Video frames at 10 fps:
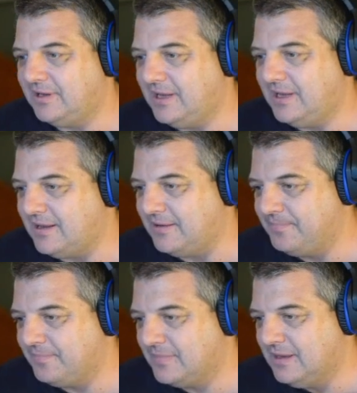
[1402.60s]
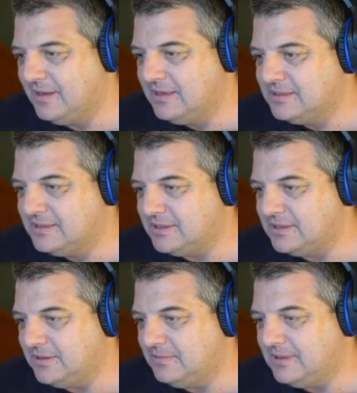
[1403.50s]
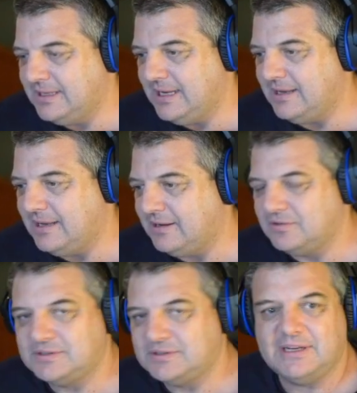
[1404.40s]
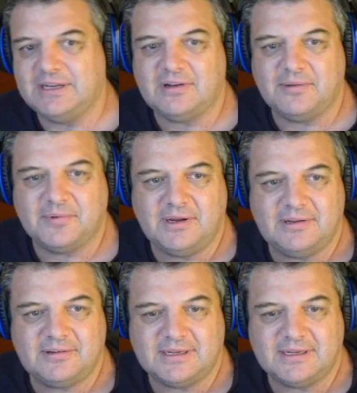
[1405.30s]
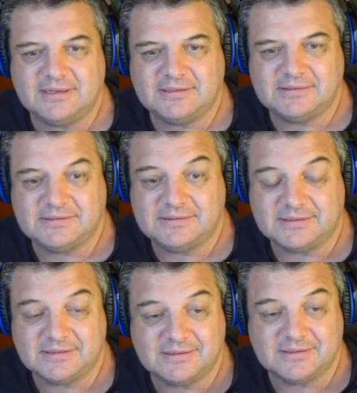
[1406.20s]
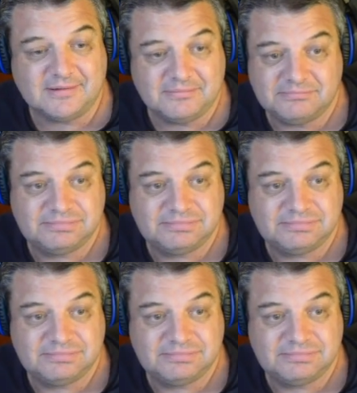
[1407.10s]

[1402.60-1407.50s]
it there. So, I'll see you next time, guys. It's just